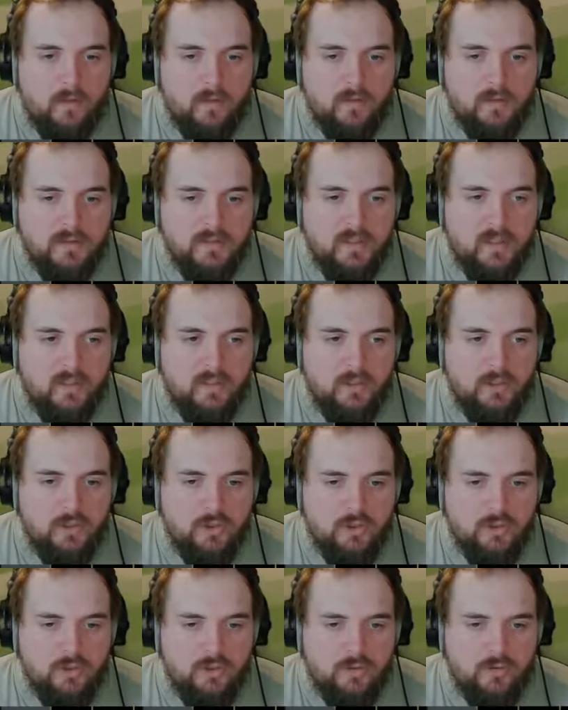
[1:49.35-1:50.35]
Sandy
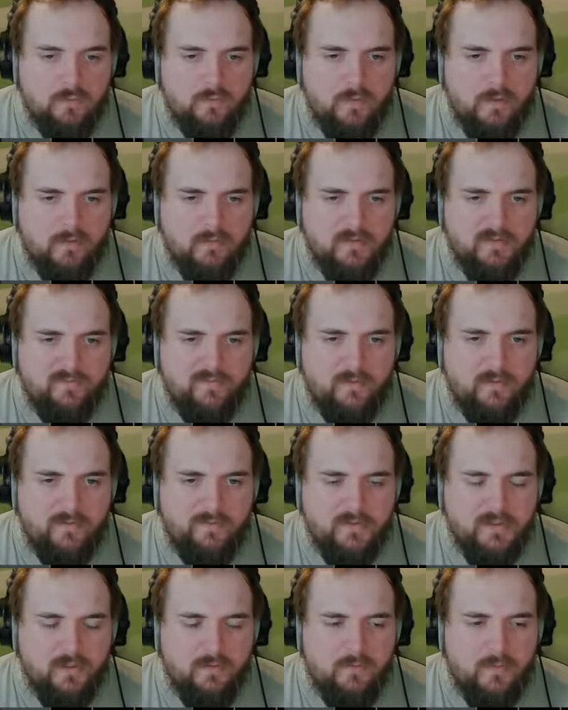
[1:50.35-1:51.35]
should be able to field of
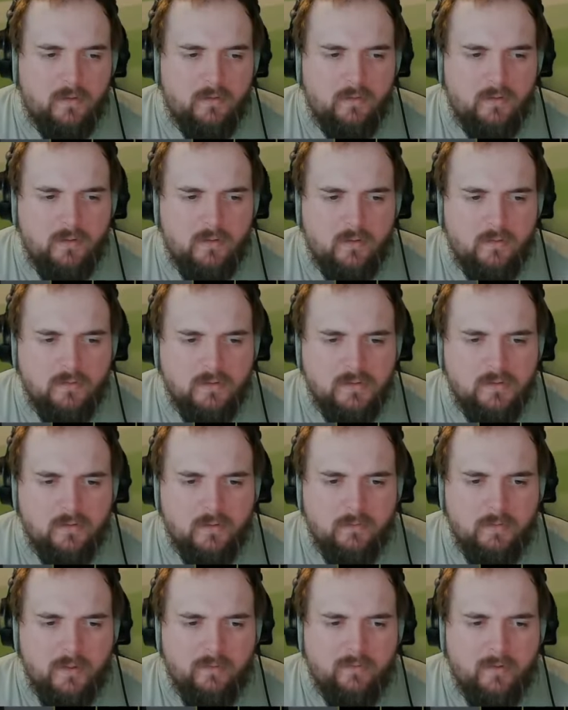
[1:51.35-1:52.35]
his own body. No, it's not
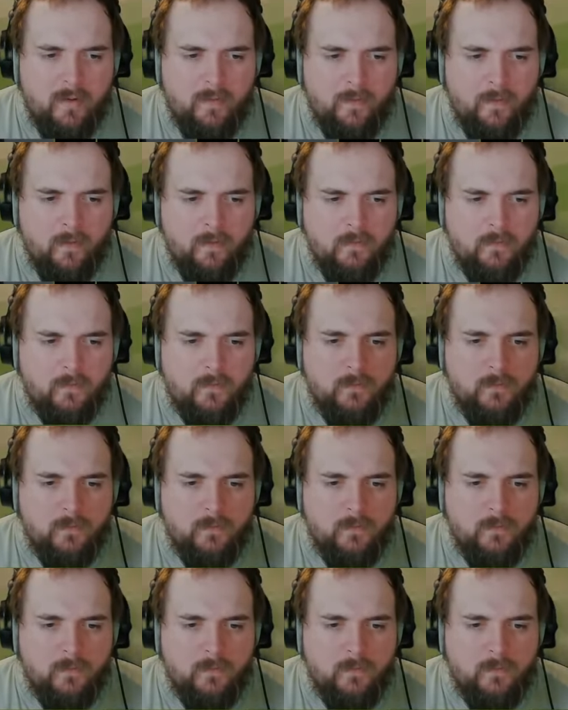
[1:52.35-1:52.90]
going to be a run, though.